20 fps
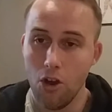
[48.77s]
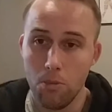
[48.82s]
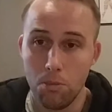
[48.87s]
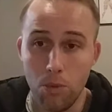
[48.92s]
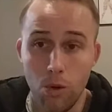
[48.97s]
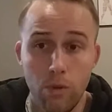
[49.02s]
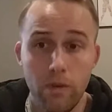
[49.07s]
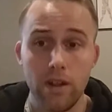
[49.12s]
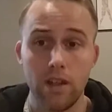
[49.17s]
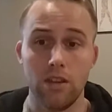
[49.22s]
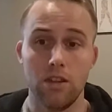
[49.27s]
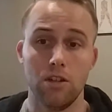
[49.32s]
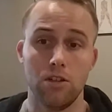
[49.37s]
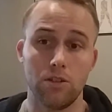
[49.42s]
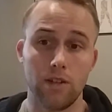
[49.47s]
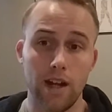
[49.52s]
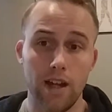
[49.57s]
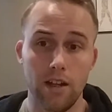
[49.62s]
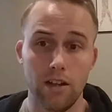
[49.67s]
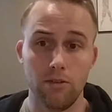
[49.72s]
moving in the
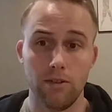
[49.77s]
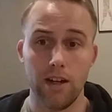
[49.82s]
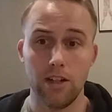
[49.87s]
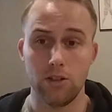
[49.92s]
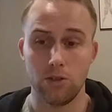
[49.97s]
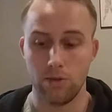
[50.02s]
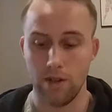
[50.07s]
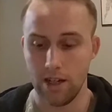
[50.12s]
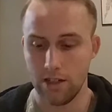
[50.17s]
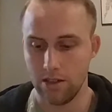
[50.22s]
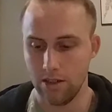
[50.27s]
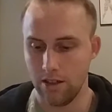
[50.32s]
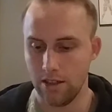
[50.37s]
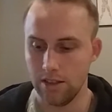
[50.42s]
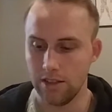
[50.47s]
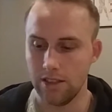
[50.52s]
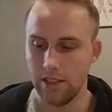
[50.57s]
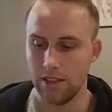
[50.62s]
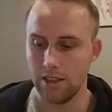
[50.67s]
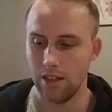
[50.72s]
right direction
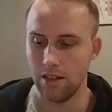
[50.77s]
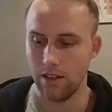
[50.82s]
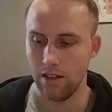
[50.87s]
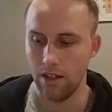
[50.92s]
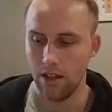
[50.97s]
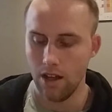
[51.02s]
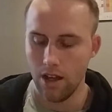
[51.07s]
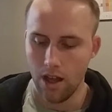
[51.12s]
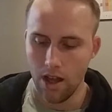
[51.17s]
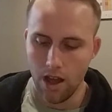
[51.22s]
consistently.